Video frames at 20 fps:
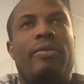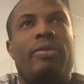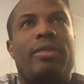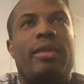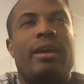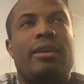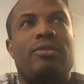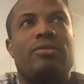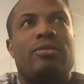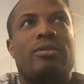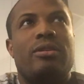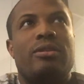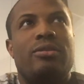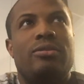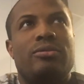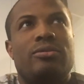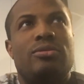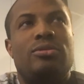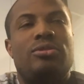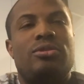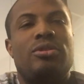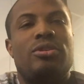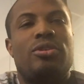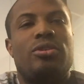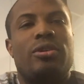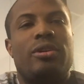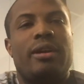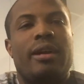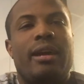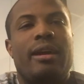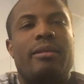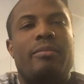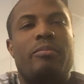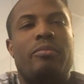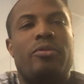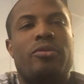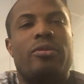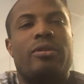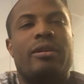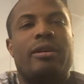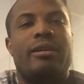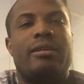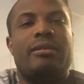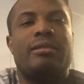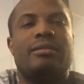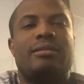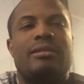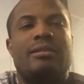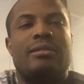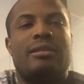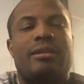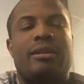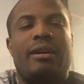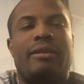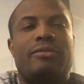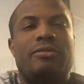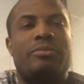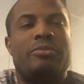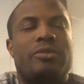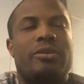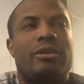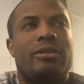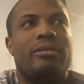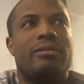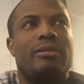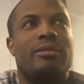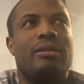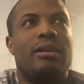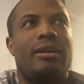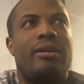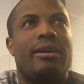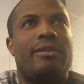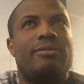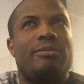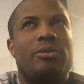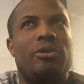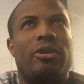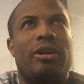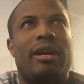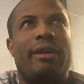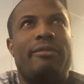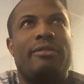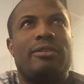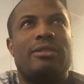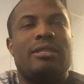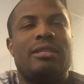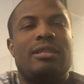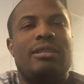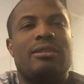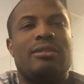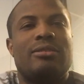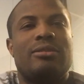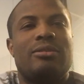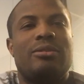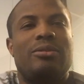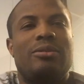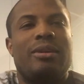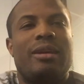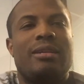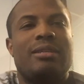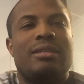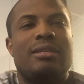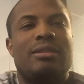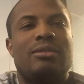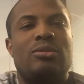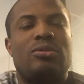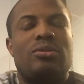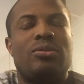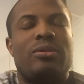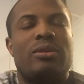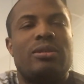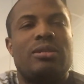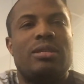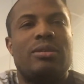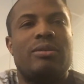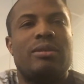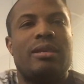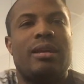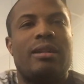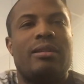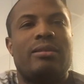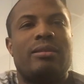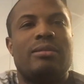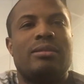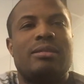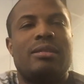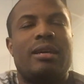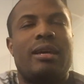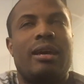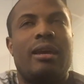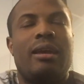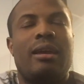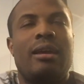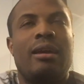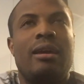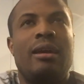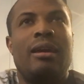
that you could use to create more utterances. I'll have some graphics in here so you guys can sort of see what that looks like.